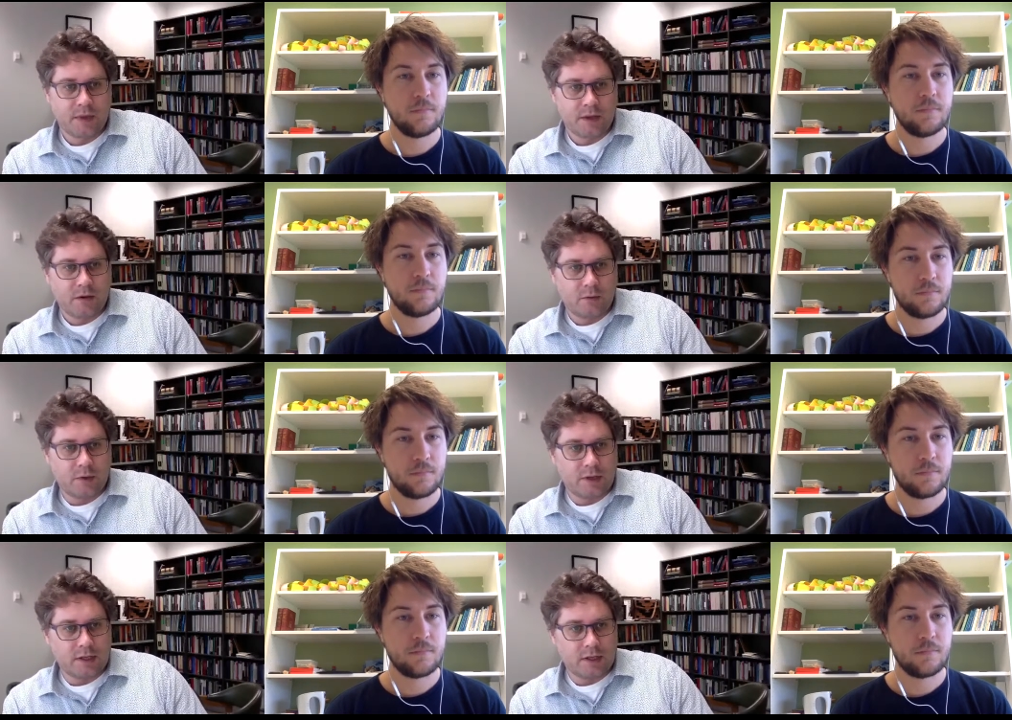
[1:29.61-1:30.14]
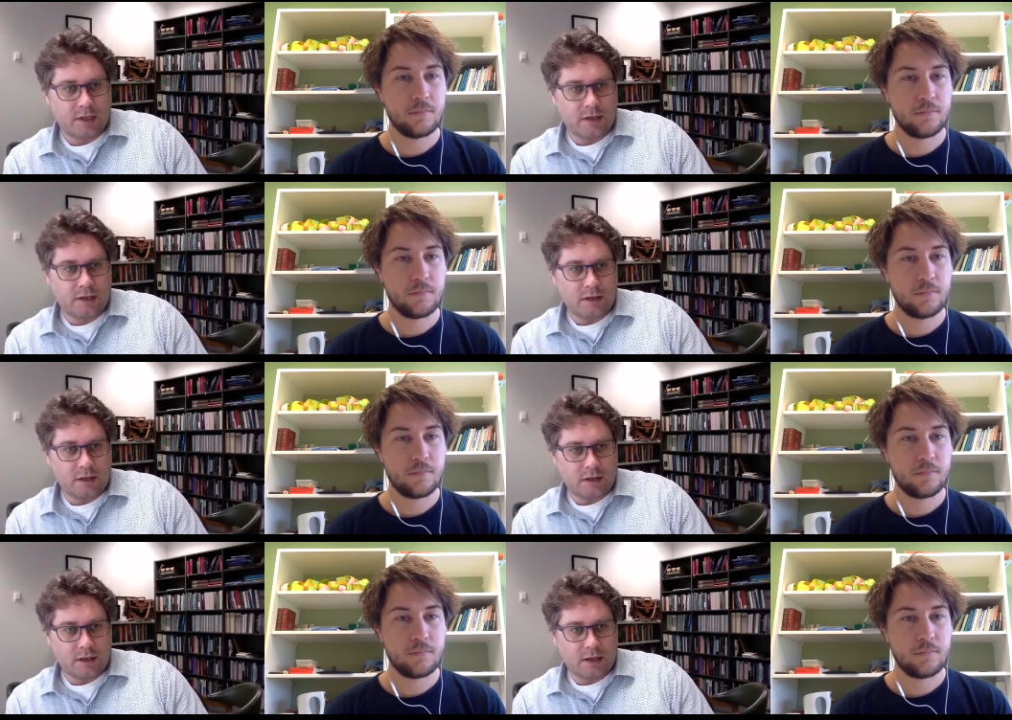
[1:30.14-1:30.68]

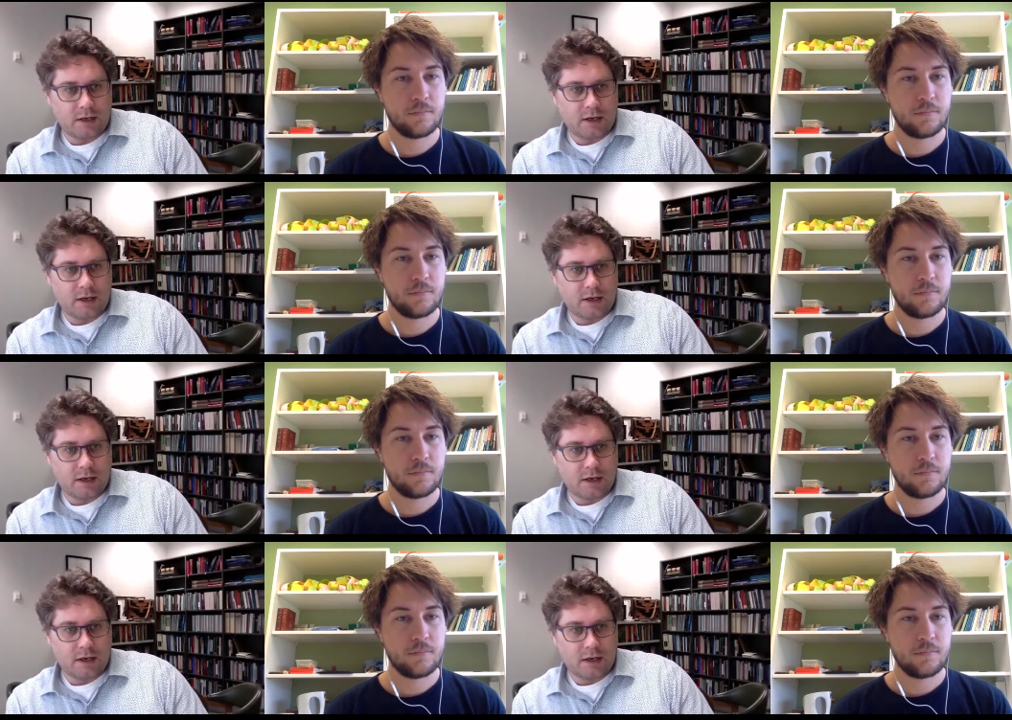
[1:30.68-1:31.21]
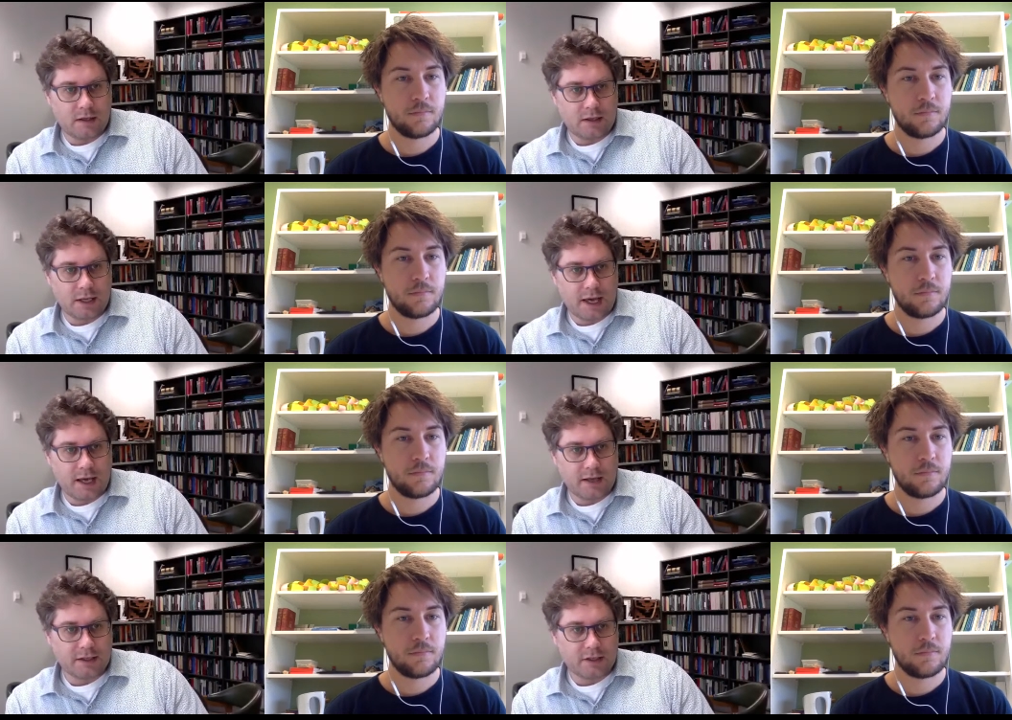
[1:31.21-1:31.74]
Speaker 1: within uh, the Catholic